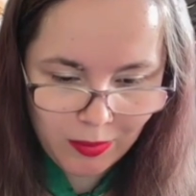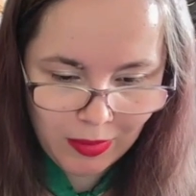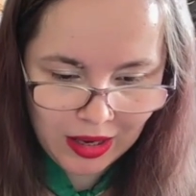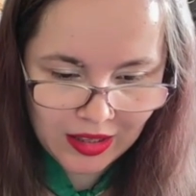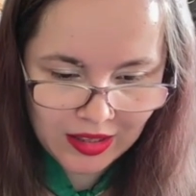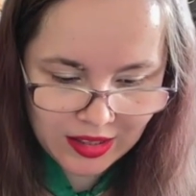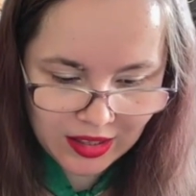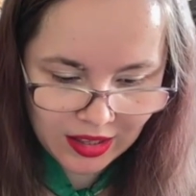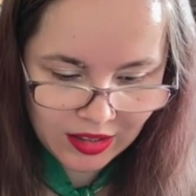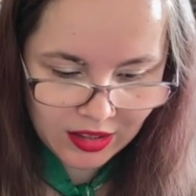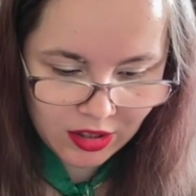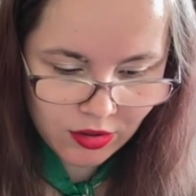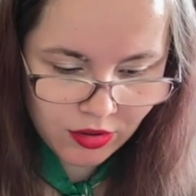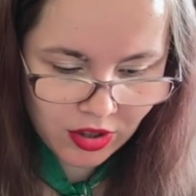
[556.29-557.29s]
makes
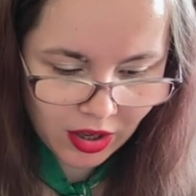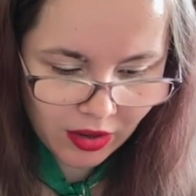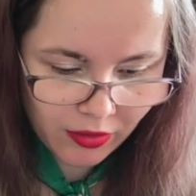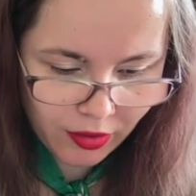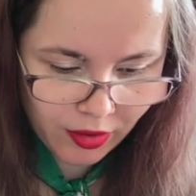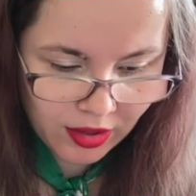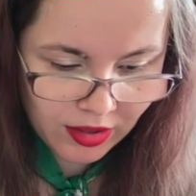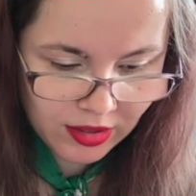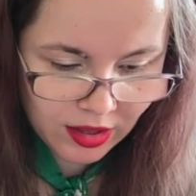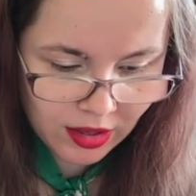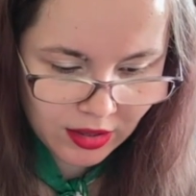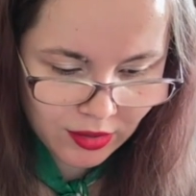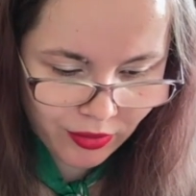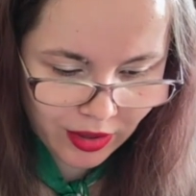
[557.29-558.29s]
sense to check for these
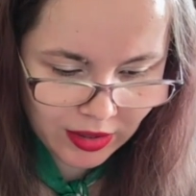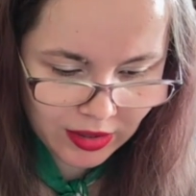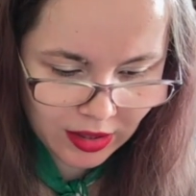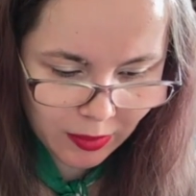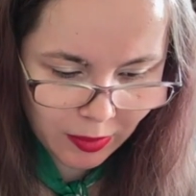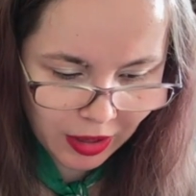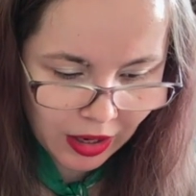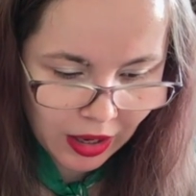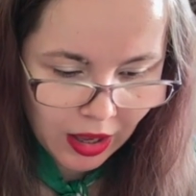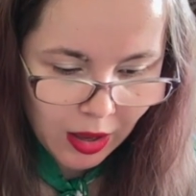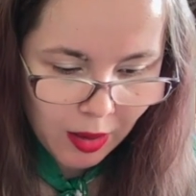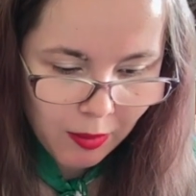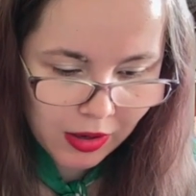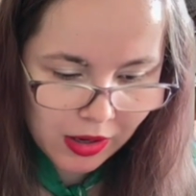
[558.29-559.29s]
kinds of things in the back.
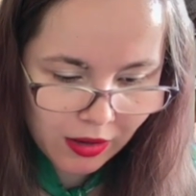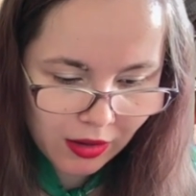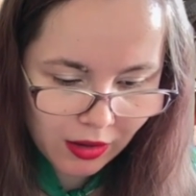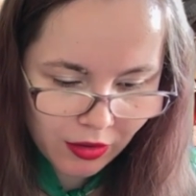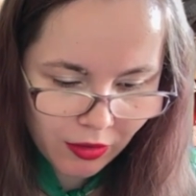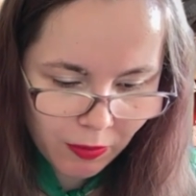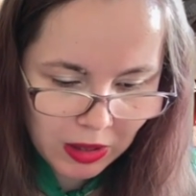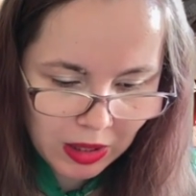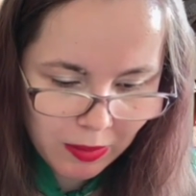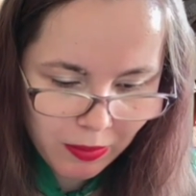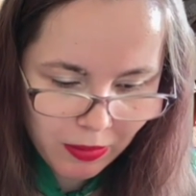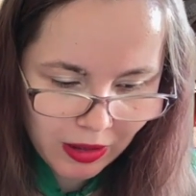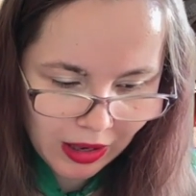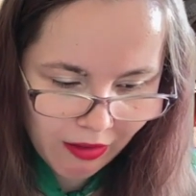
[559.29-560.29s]
But a lot of
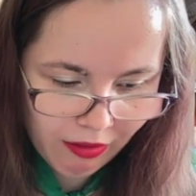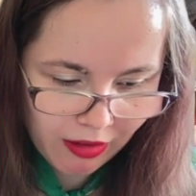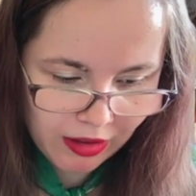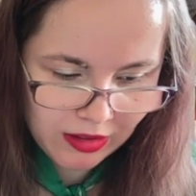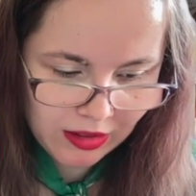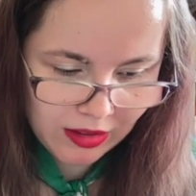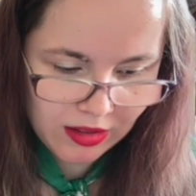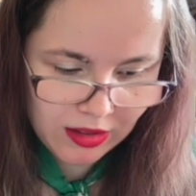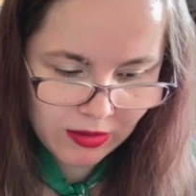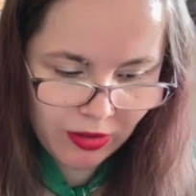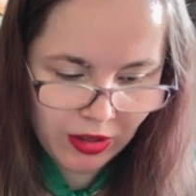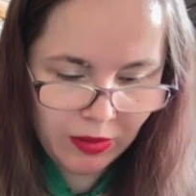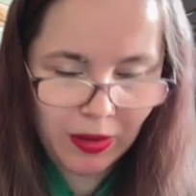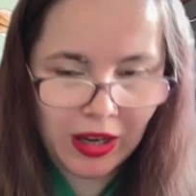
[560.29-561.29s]
people have gotten us
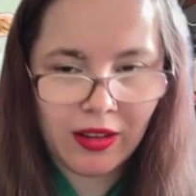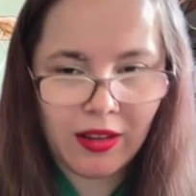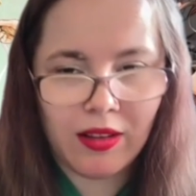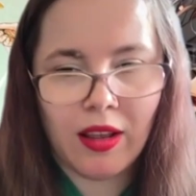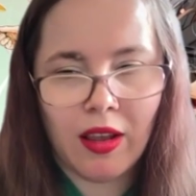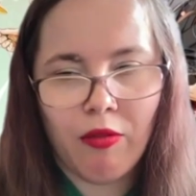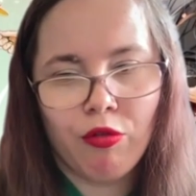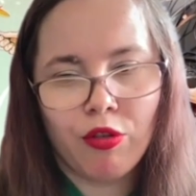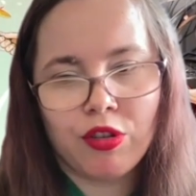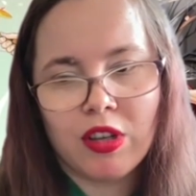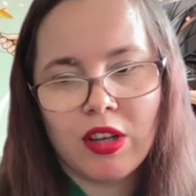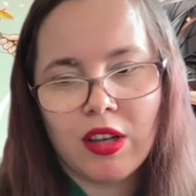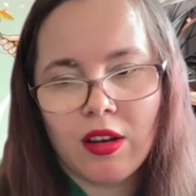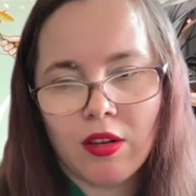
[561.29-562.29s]
feedback that they would,
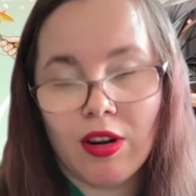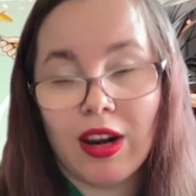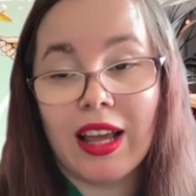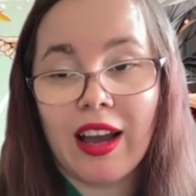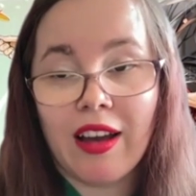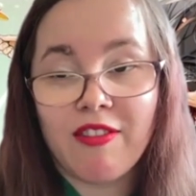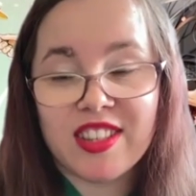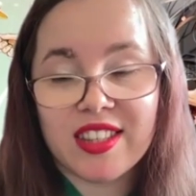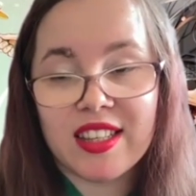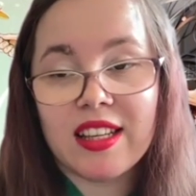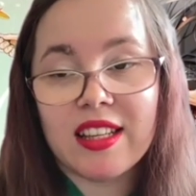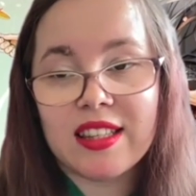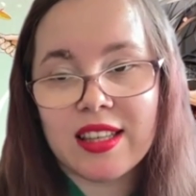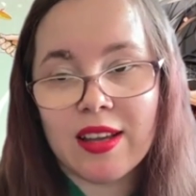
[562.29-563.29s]
or like I've
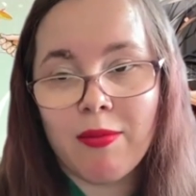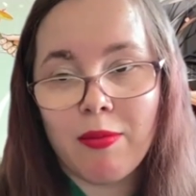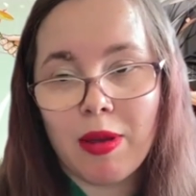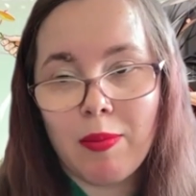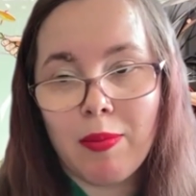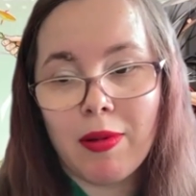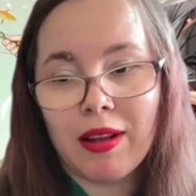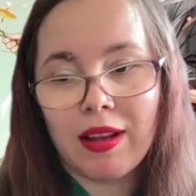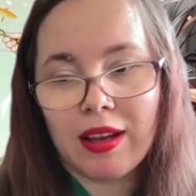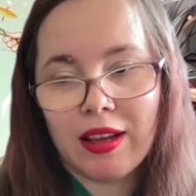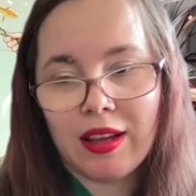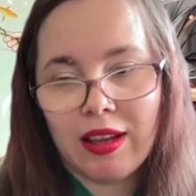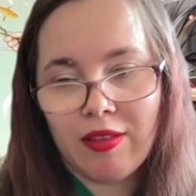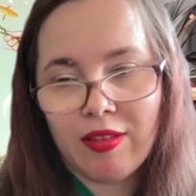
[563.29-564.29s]
seen some people
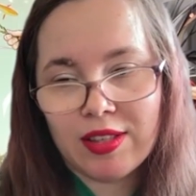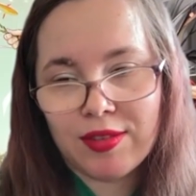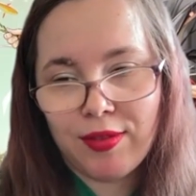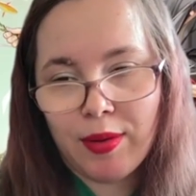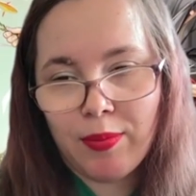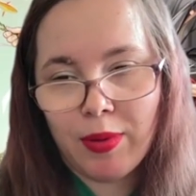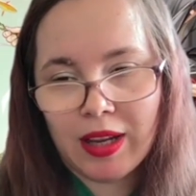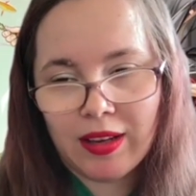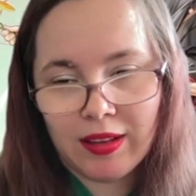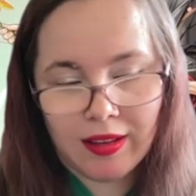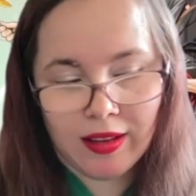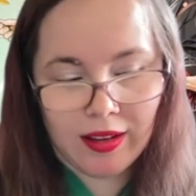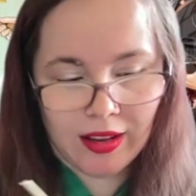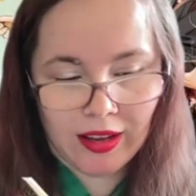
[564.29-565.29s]
give us feedback
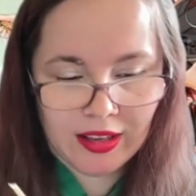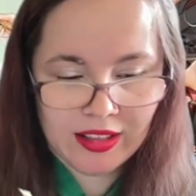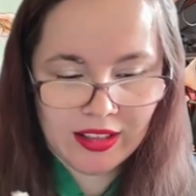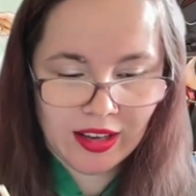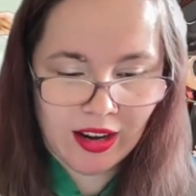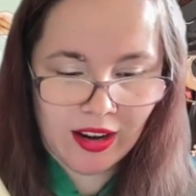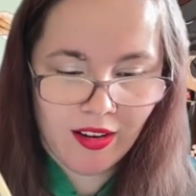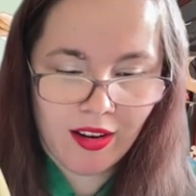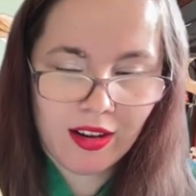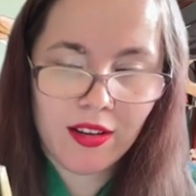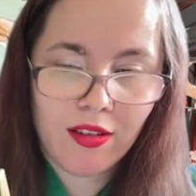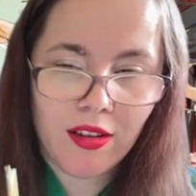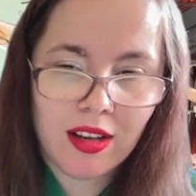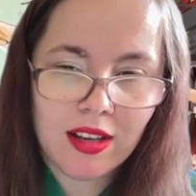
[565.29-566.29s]
that they'd like the
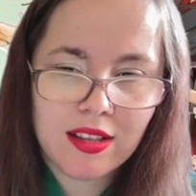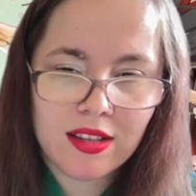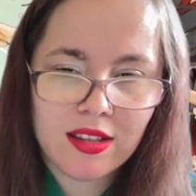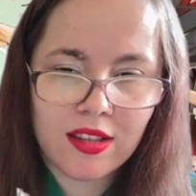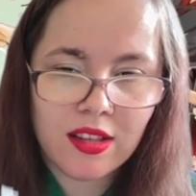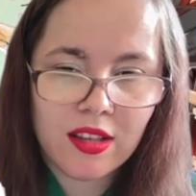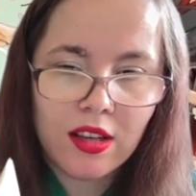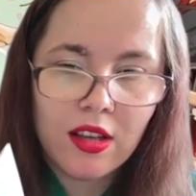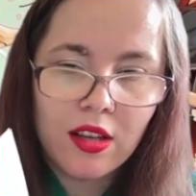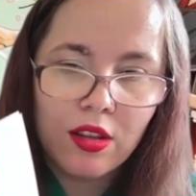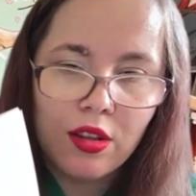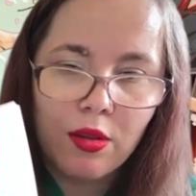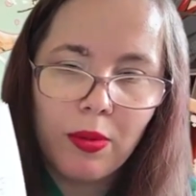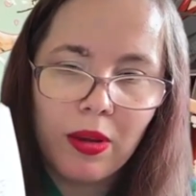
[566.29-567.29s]
character lists
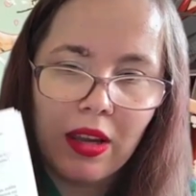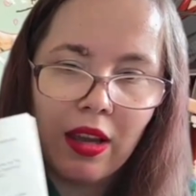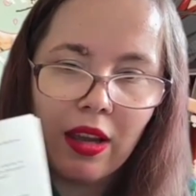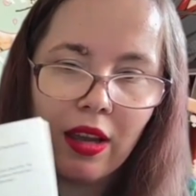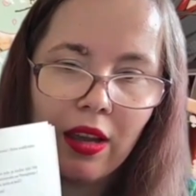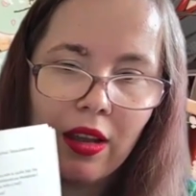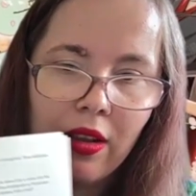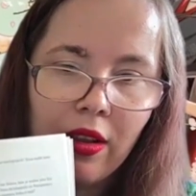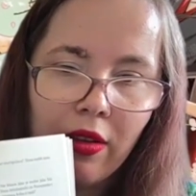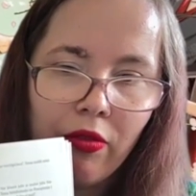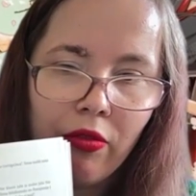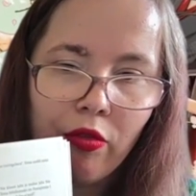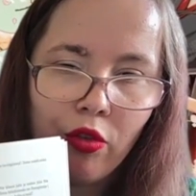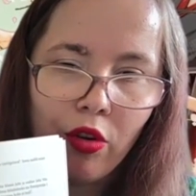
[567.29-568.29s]
to be in the
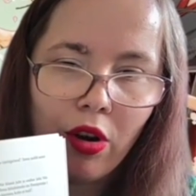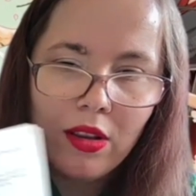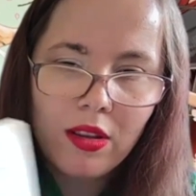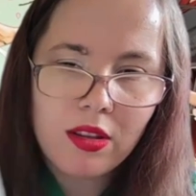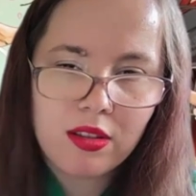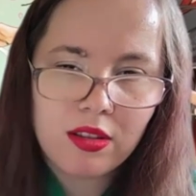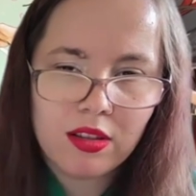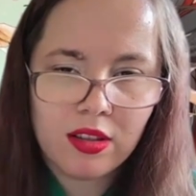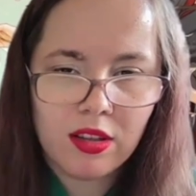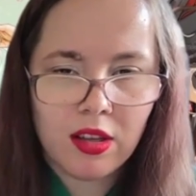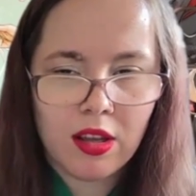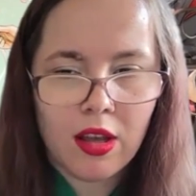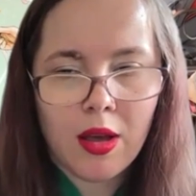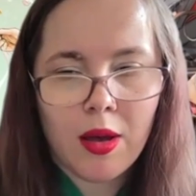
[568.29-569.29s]
front,
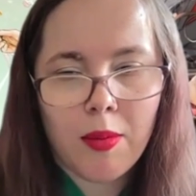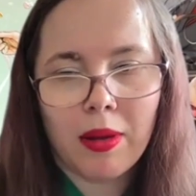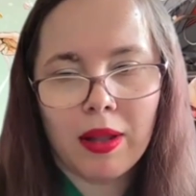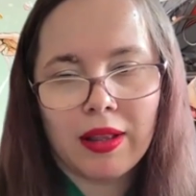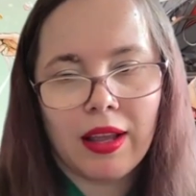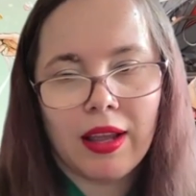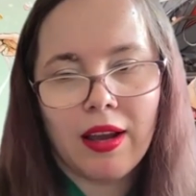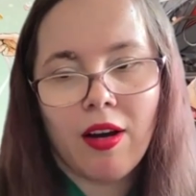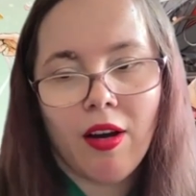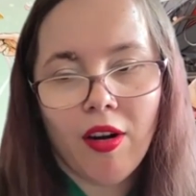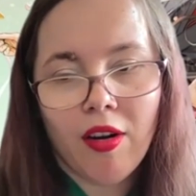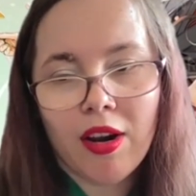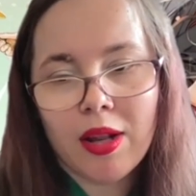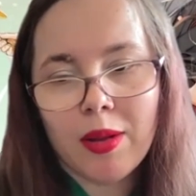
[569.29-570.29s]
but they
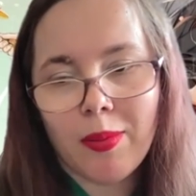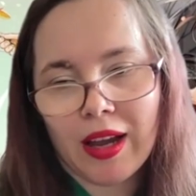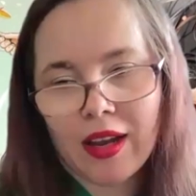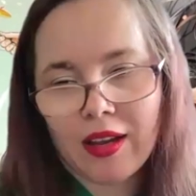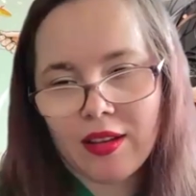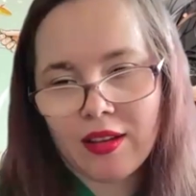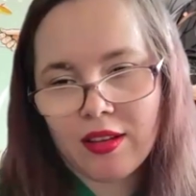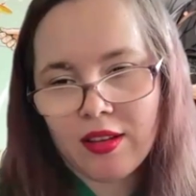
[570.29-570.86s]
are in the back.